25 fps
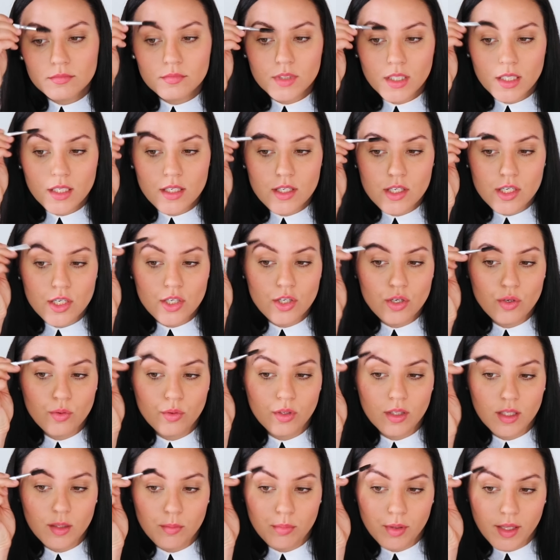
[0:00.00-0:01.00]

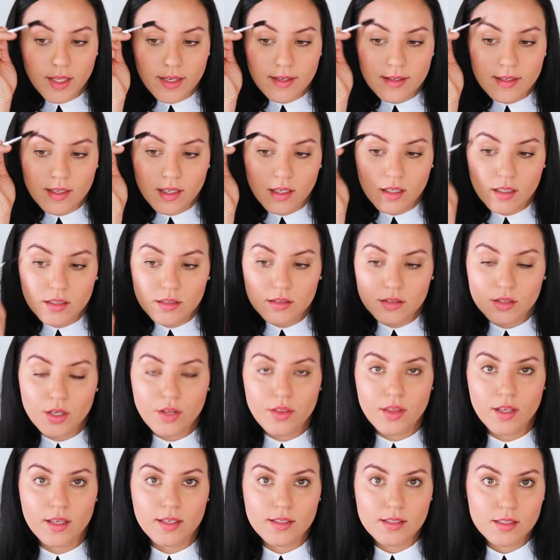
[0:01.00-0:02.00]
continually blending so
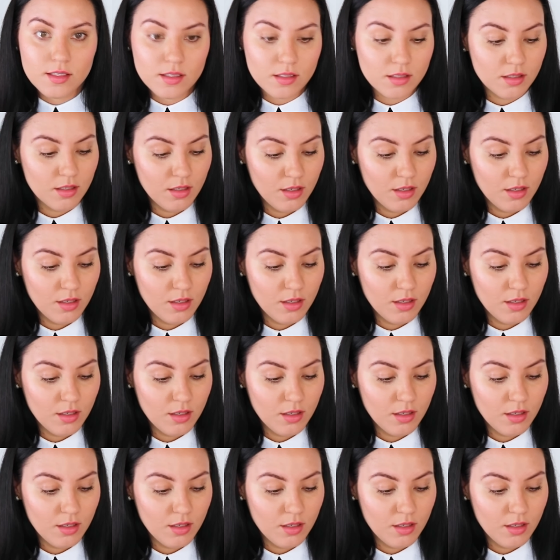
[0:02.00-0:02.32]
that